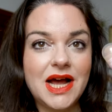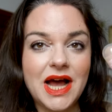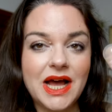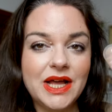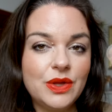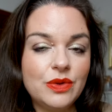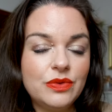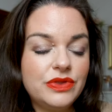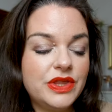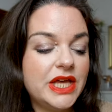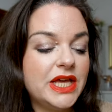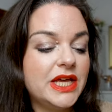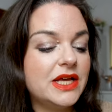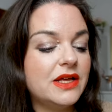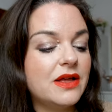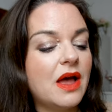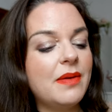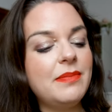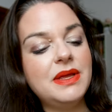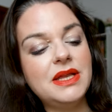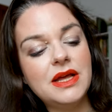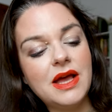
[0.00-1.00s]
I don't think it,
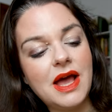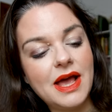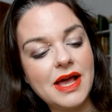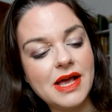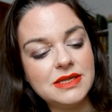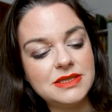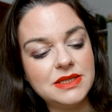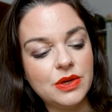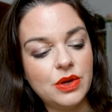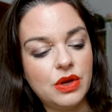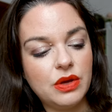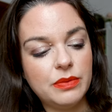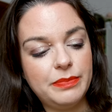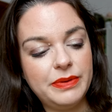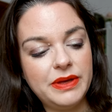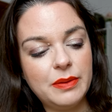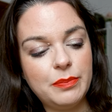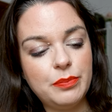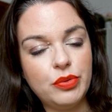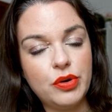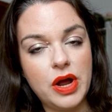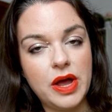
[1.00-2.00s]
I mean, I guess it could be
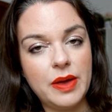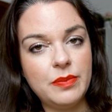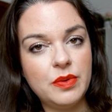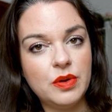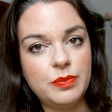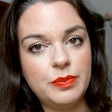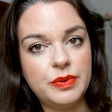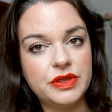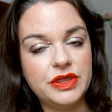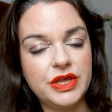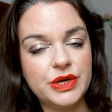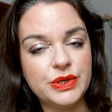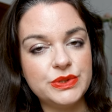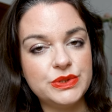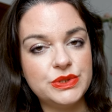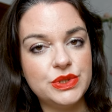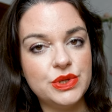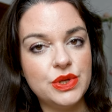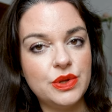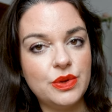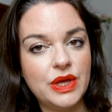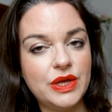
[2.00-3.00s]
a primer, but
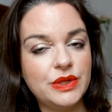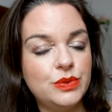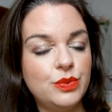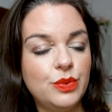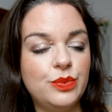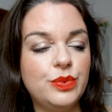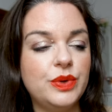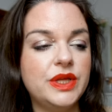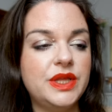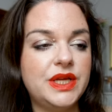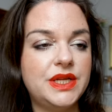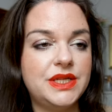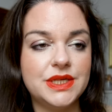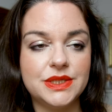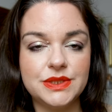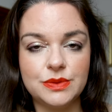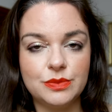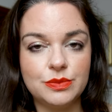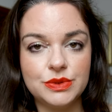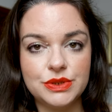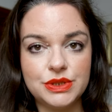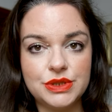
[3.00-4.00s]
there's, it really
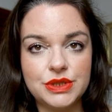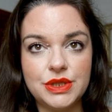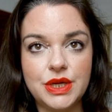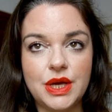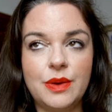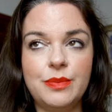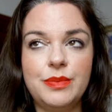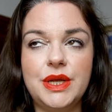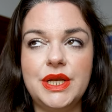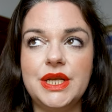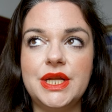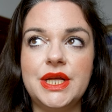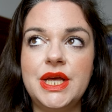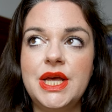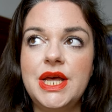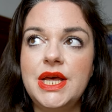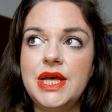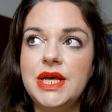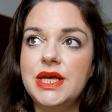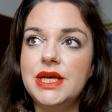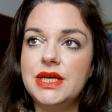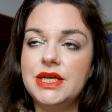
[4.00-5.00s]
doesn't, I mean,
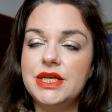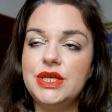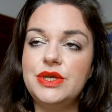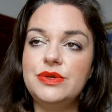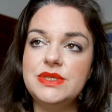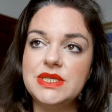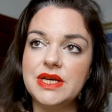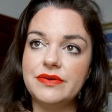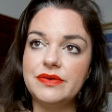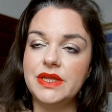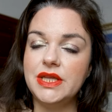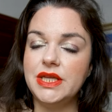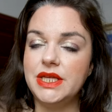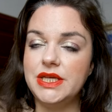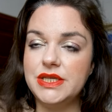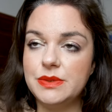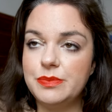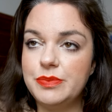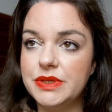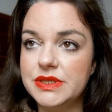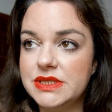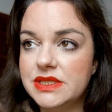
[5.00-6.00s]
you definitely need
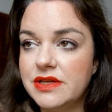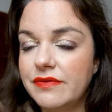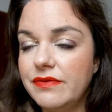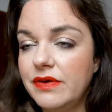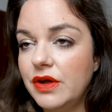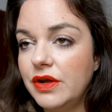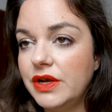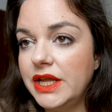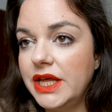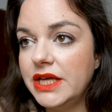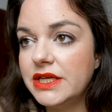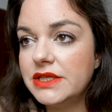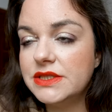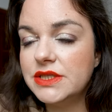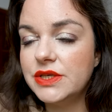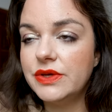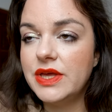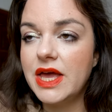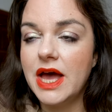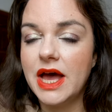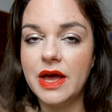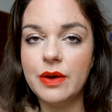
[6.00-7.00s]
to put stuff on it. So
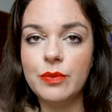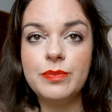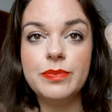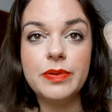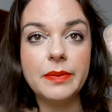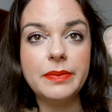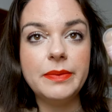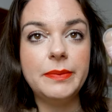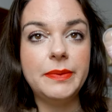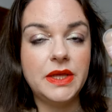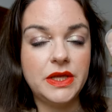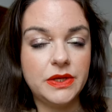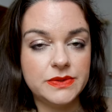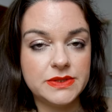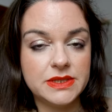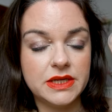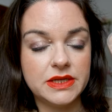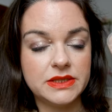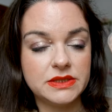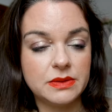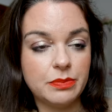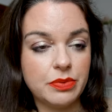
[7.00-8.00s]
yeah, I would probably use
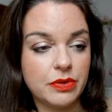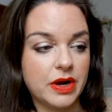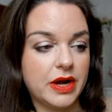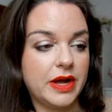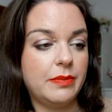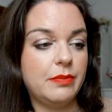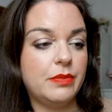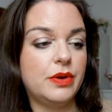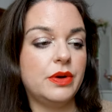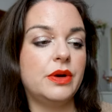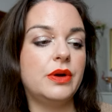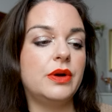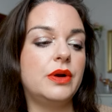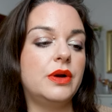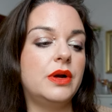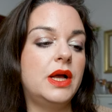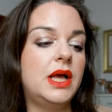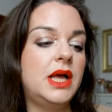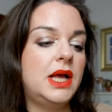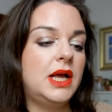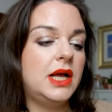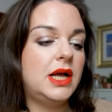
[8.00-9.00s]
it as a
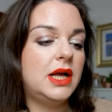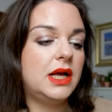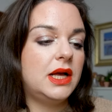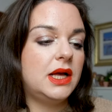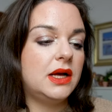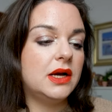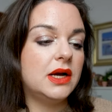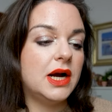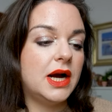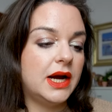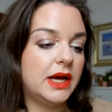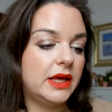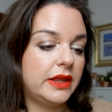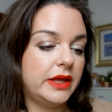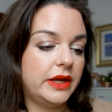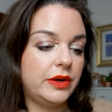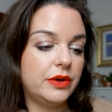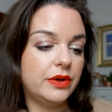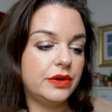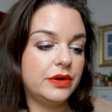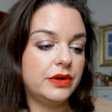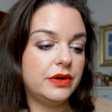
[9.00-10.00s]
primer, a
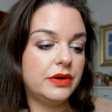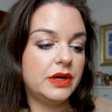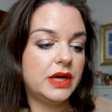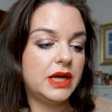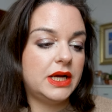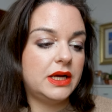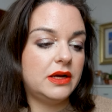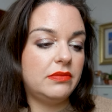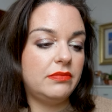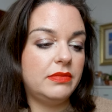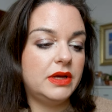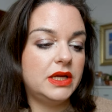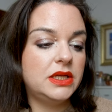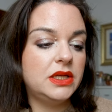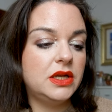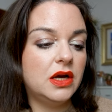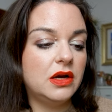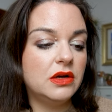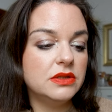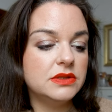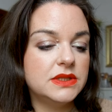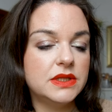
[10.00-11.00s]
highlighter, um,
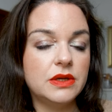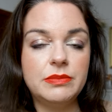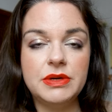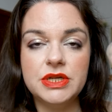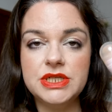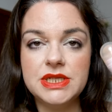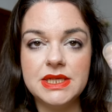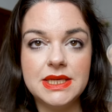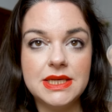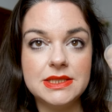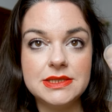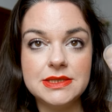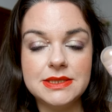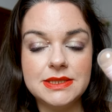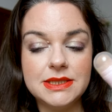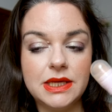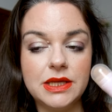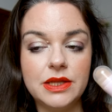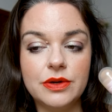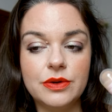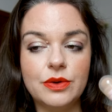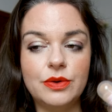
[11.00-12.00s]
not so much a
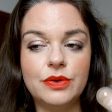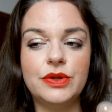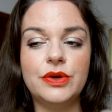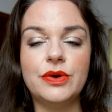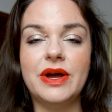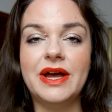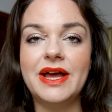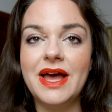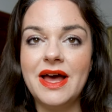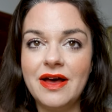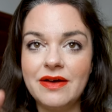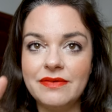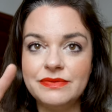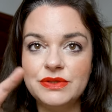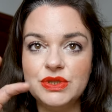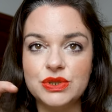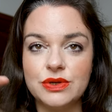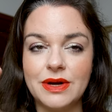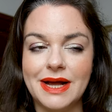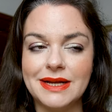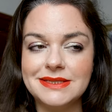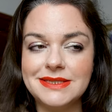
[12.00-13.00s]
concealer, although I have
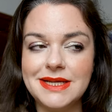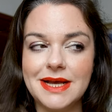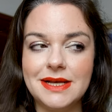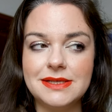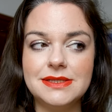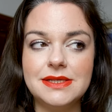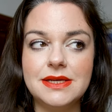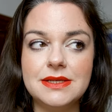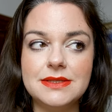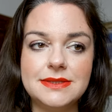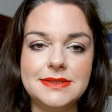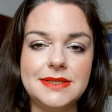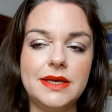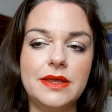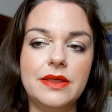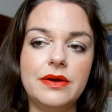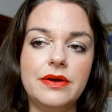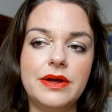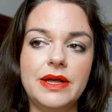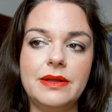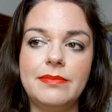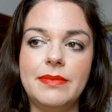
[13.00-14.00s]
tracked it as a
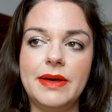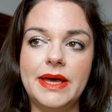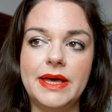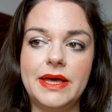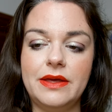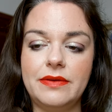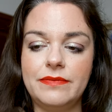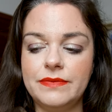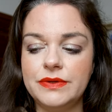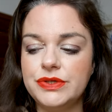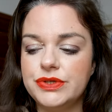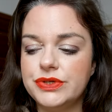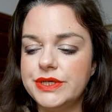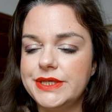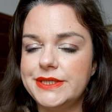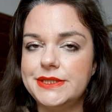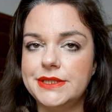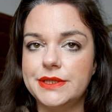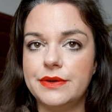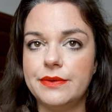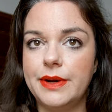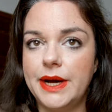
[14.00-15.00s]
concealer in my inventory.
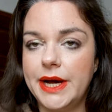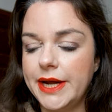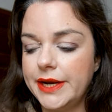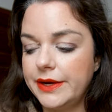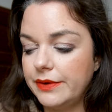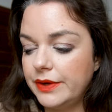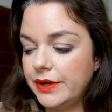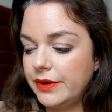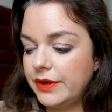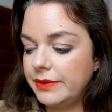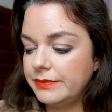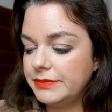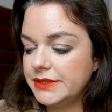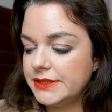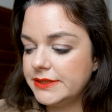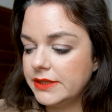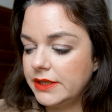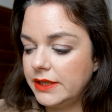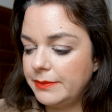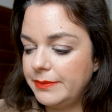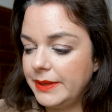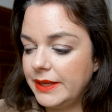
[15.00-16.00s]
So I don't know, I'm just
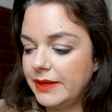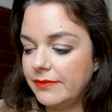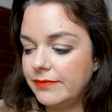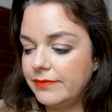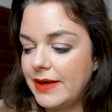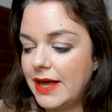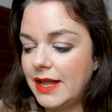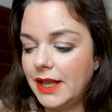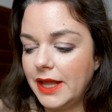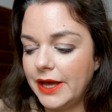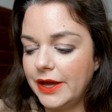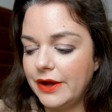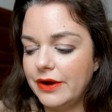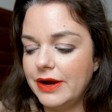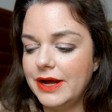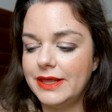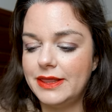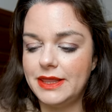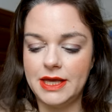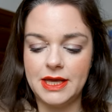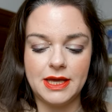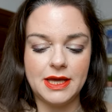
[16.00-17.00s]
a big fat liar,
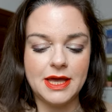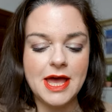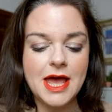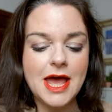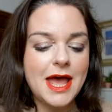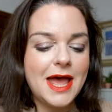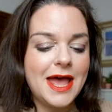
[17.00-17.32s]
I think.